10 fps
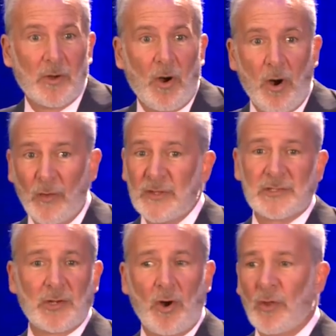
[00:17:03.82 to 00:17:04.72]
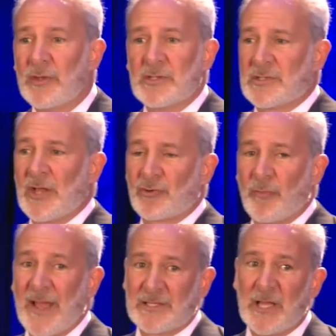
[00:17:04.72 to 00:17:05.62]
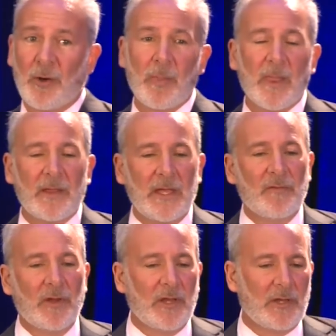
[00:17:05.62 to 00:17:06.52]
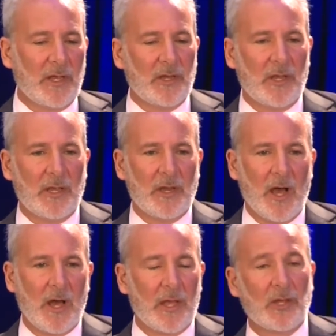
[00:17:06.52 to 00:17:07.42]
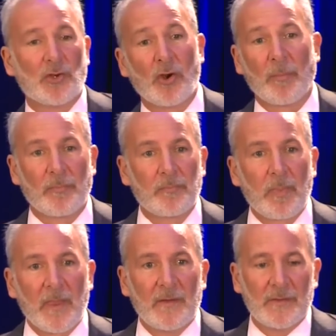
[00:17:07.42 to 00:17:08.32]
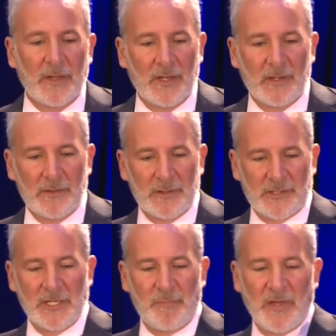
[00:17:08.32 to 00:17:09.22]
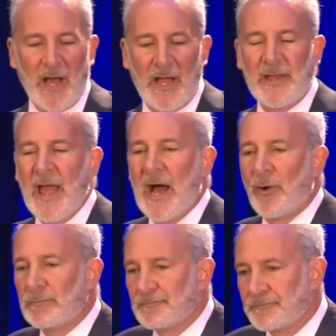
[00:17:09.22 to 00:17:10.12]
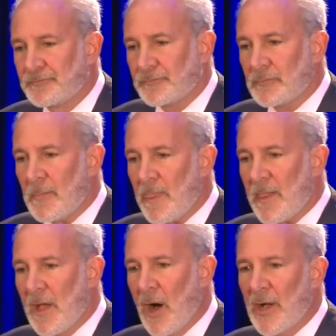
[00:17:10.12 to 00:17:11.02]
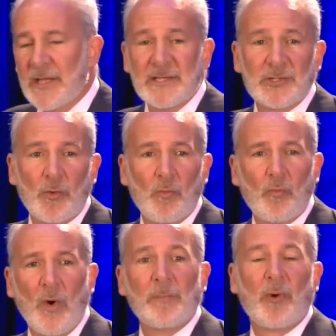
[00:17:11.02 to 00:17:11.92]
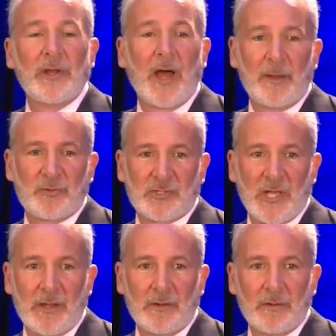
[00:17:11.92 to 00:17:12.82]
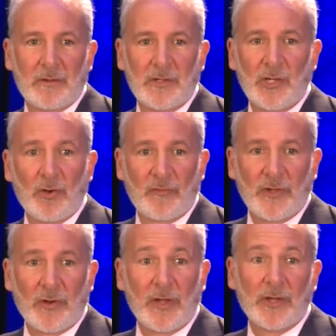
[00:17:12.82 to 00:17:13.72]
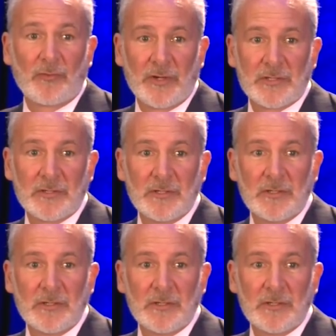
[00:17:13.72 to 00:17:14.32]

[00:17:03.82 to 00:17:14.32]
All these, all these central banks. Now, even in, in, in, uh, in Europe, the, the CPI now uh, is 1.9% year over year increase.